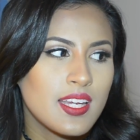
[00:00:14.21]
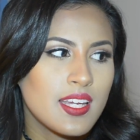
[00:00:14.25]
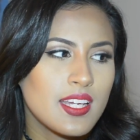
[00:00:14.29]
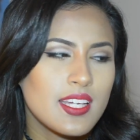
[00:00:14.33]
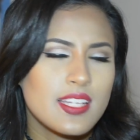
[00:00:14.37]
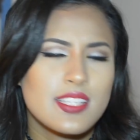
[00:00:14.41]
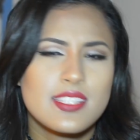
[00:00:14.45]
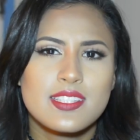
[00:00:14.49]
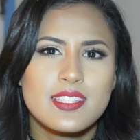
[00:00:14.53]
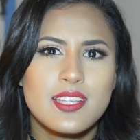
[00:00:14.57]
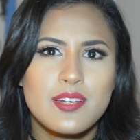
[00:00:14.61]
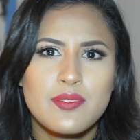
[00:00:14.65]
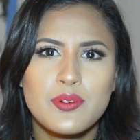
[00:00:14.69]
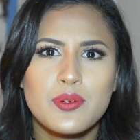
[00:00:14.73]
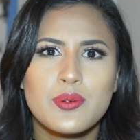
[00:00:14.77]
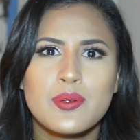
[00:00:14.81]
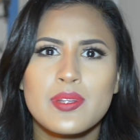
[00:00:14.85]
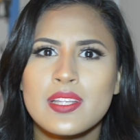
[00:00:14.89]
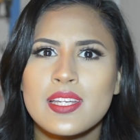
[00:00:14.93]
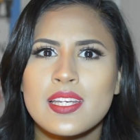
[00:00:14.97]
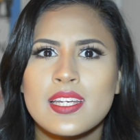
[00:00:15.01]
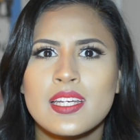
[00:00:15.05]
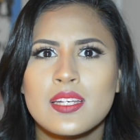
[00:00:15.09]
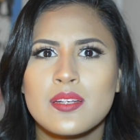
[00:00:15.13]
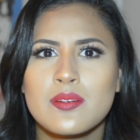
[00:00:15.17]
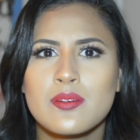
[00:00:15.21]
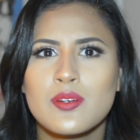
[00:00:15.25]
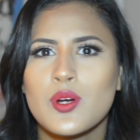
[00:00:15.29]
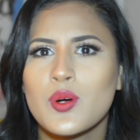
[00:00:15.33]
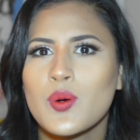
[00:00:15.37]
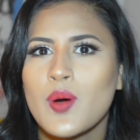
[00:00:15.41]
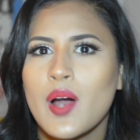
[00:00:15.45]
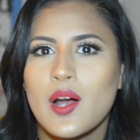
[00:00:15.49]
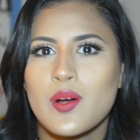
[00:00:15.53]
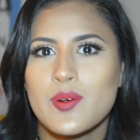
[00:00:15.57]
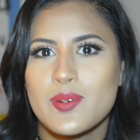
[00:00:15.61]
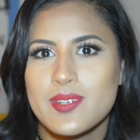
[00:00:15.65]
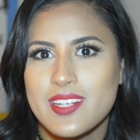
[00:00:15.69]
it's never really gonna go
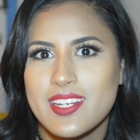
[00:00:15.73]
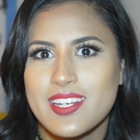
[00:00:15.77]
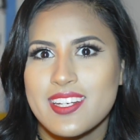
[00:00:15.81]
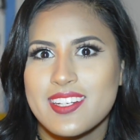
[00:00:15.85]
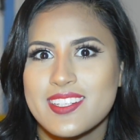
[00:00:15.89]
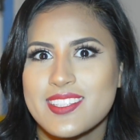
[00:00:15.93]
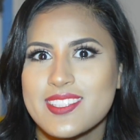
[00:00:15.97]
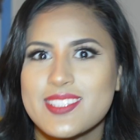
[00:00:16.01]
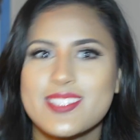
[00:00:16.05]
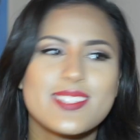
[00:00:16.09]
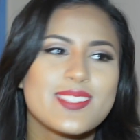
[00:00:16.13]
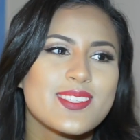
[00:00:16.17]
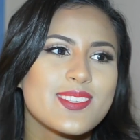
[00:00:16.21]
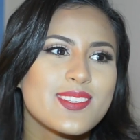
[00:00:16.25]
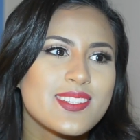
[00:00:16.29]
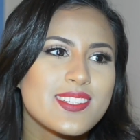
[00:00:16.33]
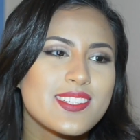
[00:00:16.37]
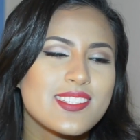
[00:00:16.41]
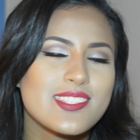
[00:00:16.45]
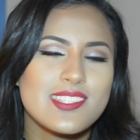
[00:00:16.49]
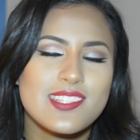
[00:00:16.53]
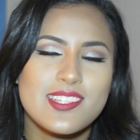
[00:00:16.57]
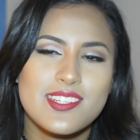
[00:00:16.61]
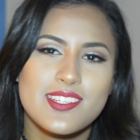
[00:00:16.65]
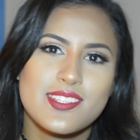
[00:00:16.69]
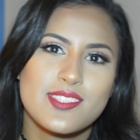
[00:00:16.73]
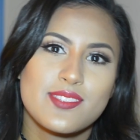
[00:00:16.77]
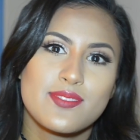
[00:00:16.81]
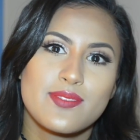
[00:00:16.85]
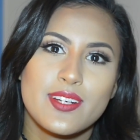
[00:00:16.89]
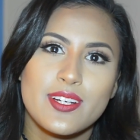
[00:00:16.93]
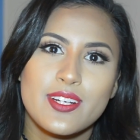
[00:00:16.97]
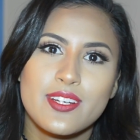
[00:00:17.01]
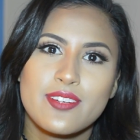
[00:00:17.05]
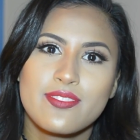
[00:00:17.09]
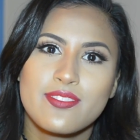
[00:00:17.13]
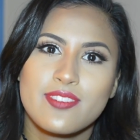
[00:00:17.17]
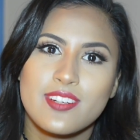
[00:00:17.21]
outdated, so this look is
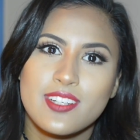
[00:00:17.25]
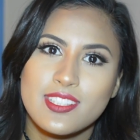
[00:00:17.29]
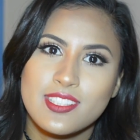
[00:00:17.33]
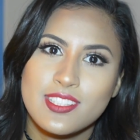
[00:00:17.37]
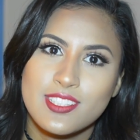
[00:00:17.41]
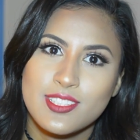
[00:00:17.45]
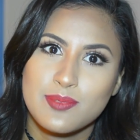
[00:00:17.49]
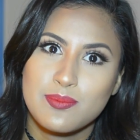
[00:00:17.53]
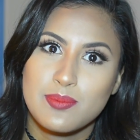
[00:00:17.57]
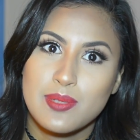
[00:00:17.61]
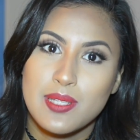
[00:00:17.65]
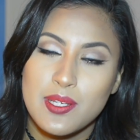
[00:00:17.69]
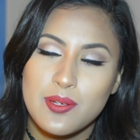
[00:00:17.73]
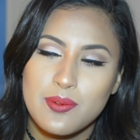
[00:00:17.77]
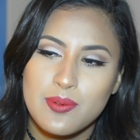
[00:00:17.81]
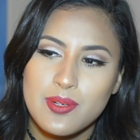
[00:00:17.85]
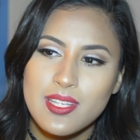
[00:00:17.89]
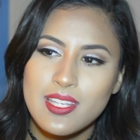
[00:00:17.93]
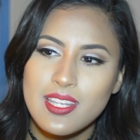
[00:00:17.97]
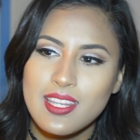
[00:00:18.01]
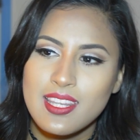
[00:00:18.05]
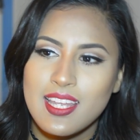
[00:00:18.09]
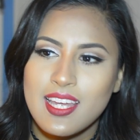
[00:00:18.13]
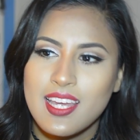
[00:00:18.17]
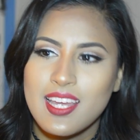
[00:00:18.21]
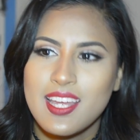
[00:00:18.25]
very fun to play with.